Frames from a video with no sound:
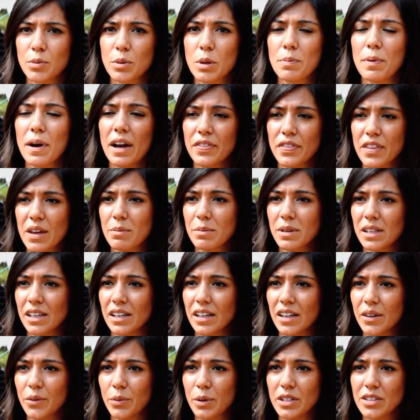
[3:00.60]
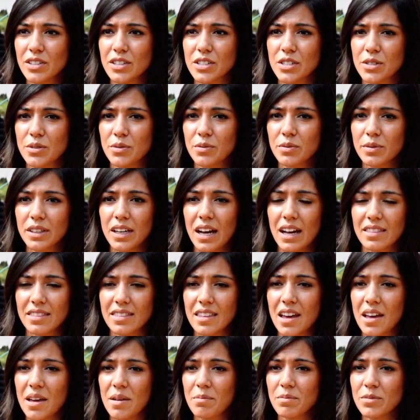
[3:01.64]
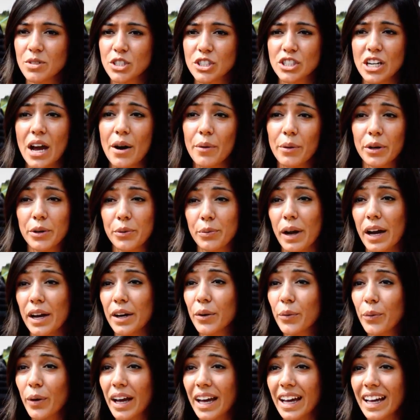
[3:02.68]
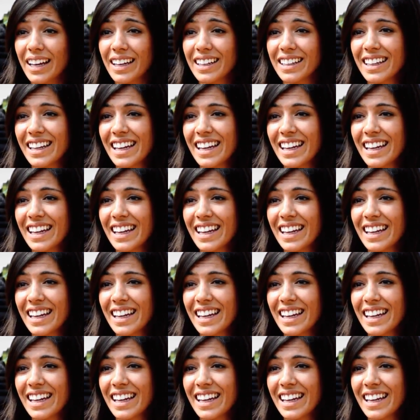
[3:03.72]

when we brought them here, we just got them showered right away,